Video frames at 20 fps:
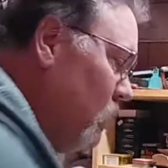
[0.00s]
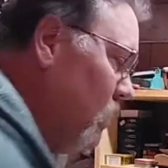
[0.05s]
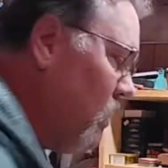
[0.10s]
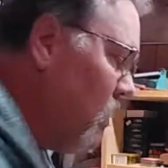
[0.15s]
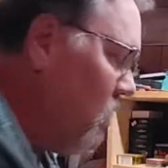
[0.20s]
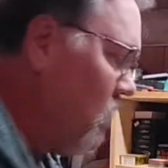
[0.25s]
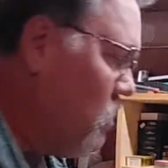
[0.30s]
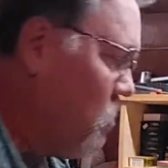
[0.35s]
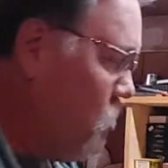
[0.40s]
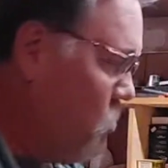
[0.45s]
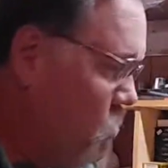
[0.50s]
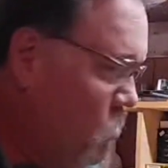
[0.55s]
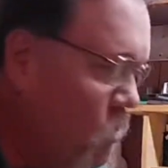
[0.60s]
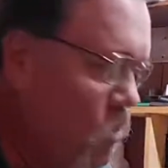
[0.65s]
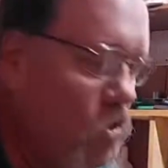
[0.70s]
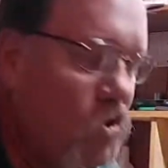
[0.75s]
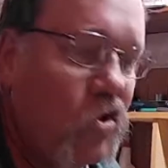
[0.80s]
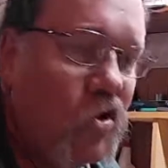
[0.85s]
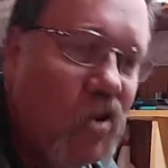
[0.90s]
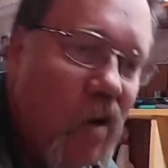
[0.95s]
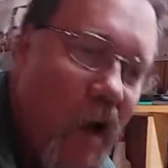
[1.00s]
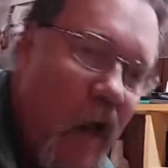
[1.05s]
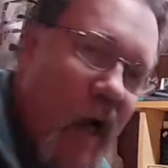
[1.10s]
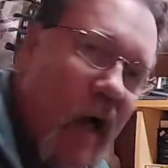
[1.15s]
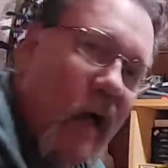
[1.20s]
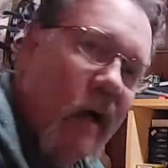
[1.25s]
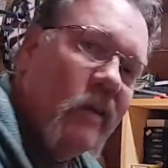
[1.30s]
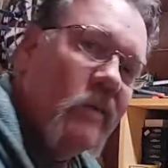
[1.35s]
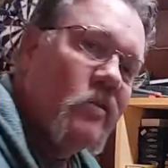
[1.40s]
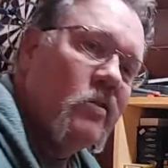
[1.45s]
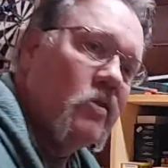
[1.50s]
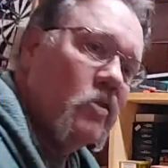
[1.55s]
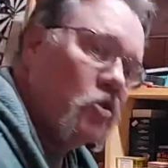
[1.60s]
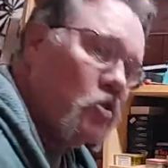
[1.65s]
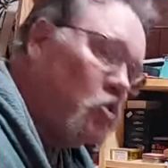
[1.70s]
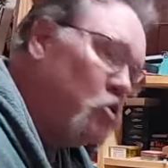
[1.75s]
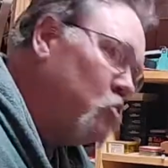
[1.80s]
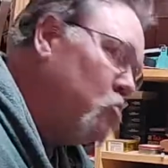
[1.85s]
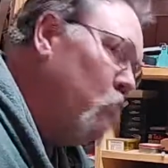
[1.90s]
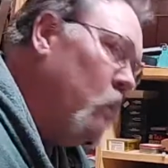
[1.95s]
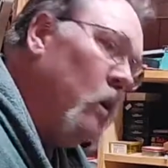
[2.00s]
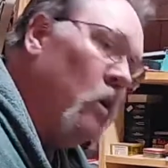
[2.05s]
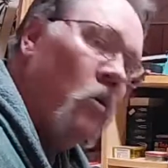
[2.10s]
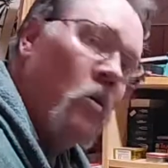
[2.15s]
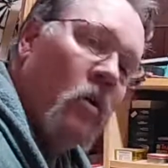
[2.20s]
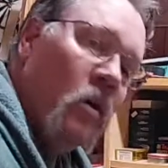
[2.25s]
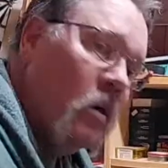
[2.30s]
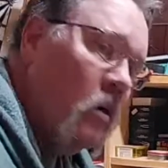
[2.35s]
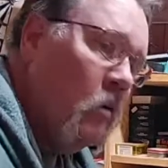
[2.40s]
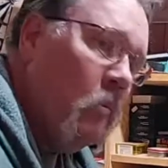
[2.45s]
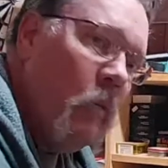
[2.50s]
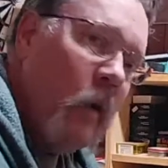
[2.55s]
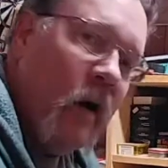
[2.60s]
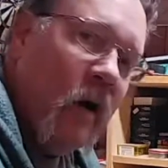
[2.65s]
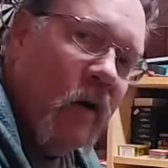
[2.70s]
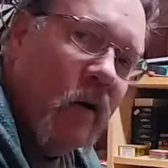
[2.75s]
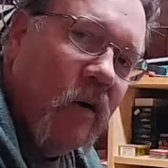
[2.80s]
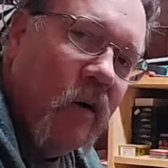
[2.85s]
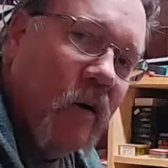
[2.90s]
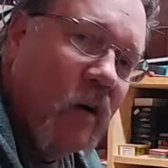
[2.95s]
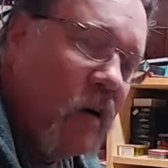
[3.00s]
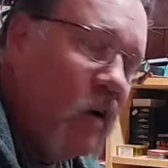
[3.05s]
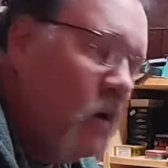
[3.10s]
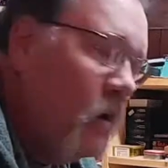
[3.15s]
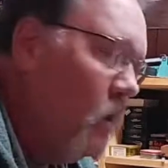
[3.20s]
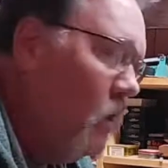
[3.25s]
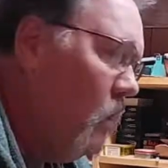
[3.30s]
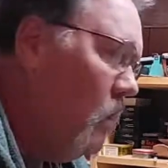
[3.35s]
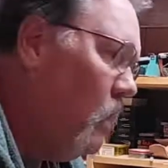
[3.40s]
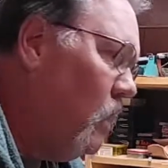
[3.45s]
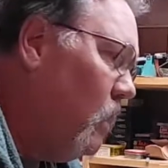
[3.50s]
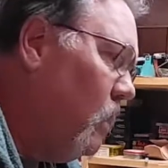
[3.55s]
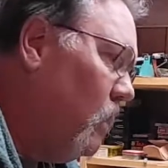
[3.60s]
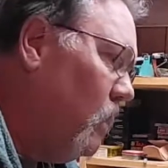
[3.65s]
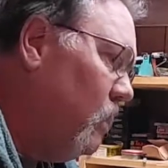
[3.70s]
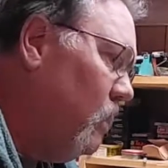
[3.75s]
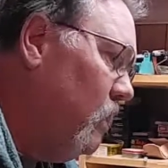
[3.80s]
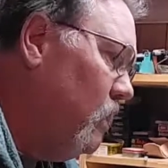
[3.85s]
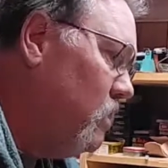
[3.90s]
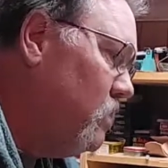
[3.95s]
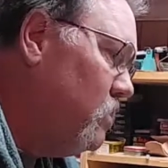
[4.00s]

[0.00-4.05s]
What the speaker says: that just likes to smell gunpowder, that's